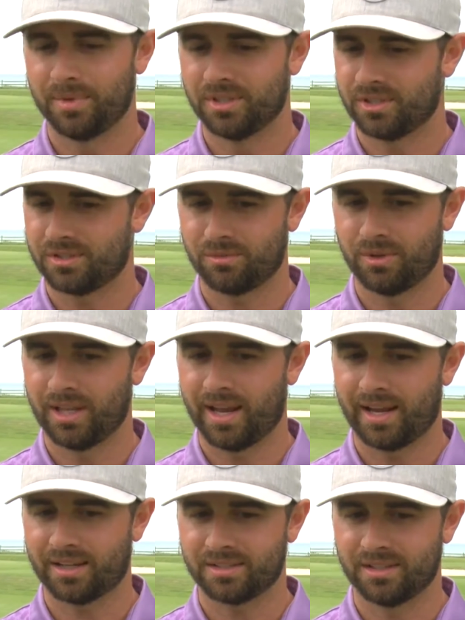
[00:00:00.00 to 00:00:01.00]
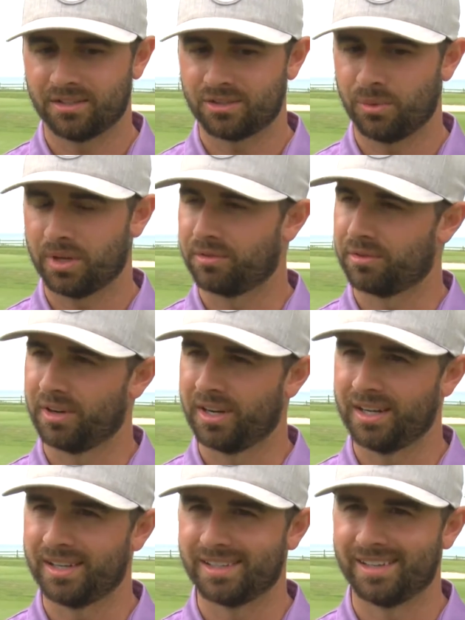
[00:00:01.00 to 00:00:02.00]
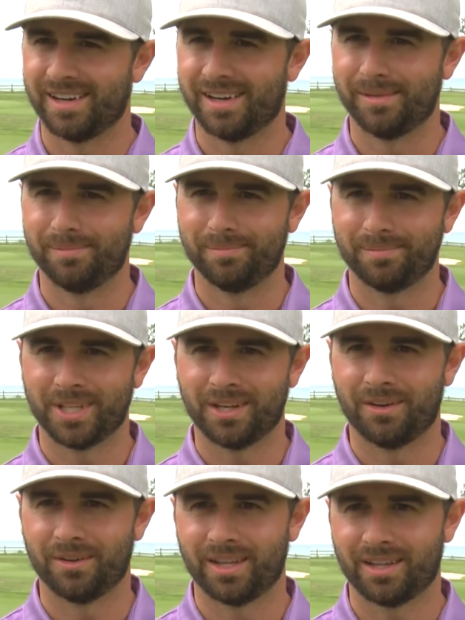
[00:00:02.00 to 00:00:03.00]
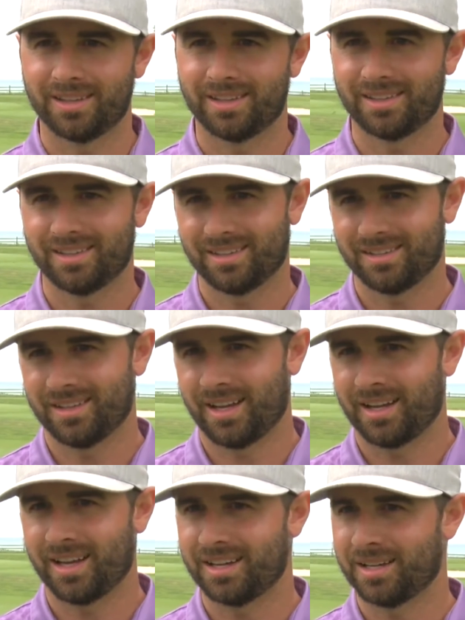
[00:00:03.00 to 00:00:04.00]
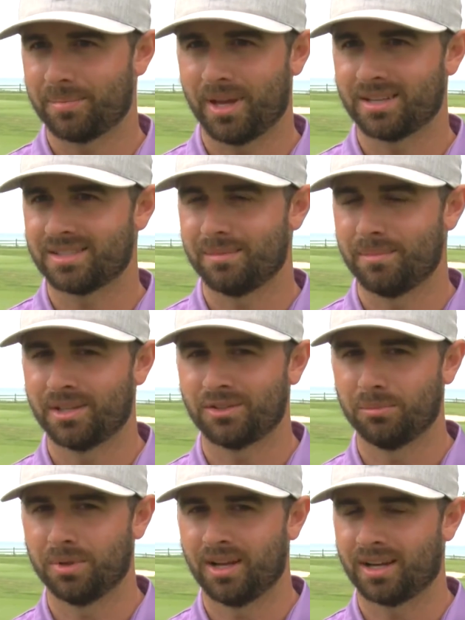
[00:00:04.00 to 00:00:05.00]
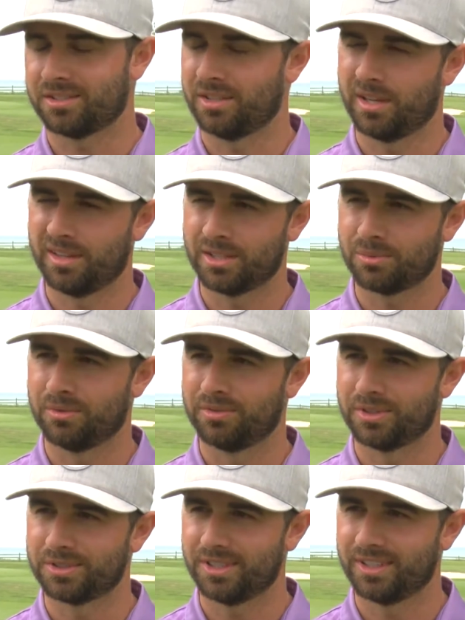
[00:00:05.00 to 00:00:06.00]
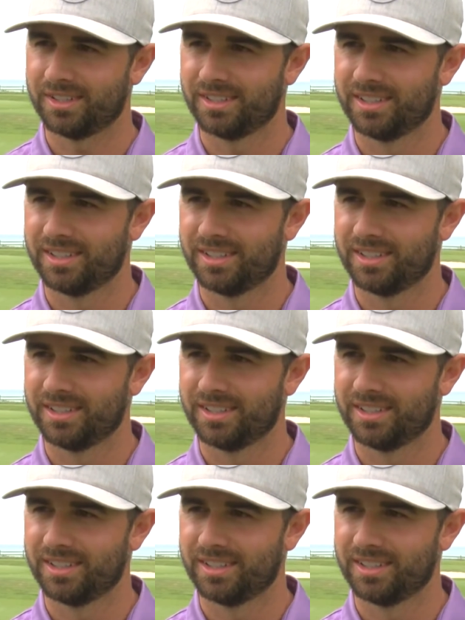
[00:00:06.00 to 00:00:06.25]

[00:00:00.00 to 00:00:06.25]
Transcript: and just relaxed and swing free. Um, you know, that, I had to get past that mental block. So uh, this one feels good.